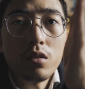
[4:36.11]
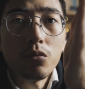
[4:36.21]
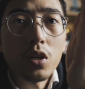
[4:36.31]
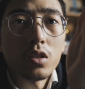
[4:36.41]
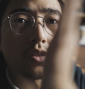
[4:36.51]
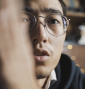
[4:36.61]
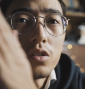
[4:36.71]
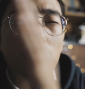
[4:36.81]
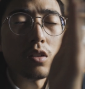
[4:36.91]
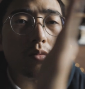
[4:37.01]
The monitor
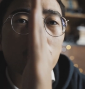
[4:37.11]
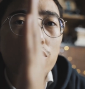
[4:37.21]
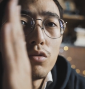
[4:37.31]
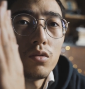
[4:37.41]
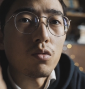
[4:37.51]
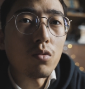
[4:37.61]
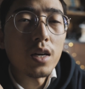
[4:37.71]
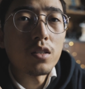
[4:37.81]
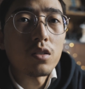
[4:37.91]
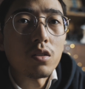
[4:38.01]
is a little bit to the
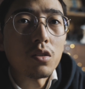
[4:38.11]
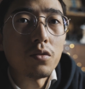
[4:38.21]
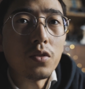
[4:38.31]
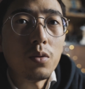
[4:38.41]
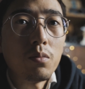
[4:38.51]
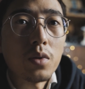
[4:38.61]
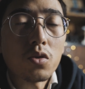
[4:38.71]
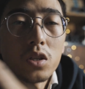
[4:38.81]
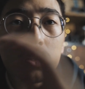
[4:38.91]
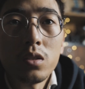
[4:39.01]
right of the
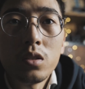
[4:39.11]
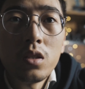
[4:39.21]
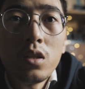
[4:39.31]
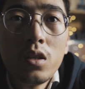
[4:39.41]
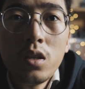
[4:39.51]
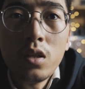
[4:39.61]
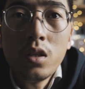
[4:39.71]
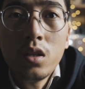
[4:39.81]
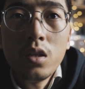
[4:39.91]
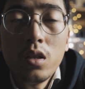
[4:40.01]
mirror.
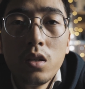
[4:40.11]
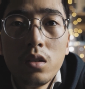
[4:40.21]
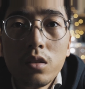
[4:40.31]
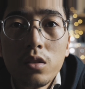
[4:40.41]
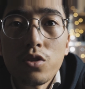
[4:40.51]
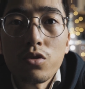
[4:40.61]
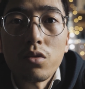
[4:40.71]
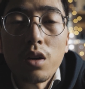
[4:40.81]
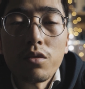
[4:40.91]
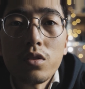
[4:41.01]
They should
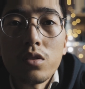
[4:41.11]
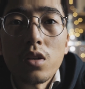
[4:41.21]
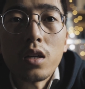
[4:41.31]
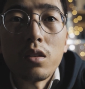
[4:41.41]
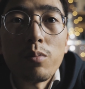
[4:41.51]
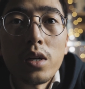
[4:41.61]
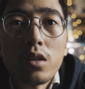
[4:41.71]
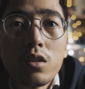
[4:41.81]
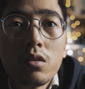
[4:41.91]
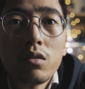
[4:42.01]
have designed it
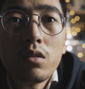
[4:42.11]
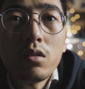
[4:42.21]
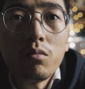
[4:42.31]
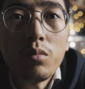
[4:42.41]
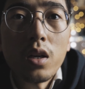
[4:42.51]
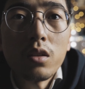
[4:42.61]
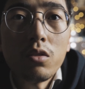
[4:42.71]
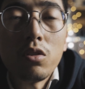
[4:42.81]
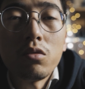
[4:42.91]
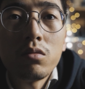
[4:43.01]
better, but
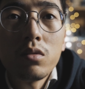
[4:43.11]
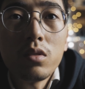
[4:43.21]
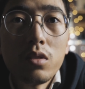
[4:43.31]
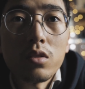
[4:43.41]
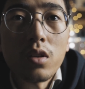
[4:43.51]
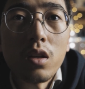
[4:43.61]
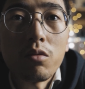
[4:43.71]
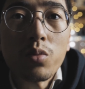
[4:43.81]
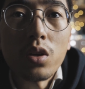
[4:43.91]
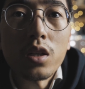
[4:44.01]
this kind
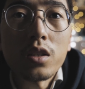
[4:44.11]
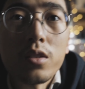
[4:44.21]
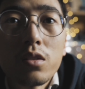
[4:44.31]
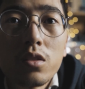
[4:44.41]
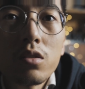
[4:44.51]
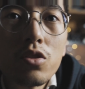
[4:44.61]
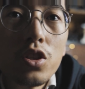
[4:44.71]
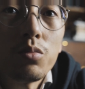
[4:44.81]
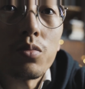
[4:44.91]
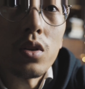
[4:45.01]
of product is
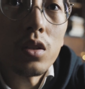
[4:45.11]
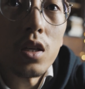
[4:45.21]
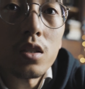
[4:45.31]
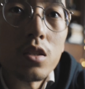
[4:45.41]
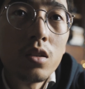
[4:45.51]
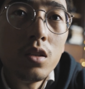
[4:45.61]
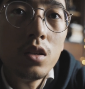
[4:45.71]
cheap product.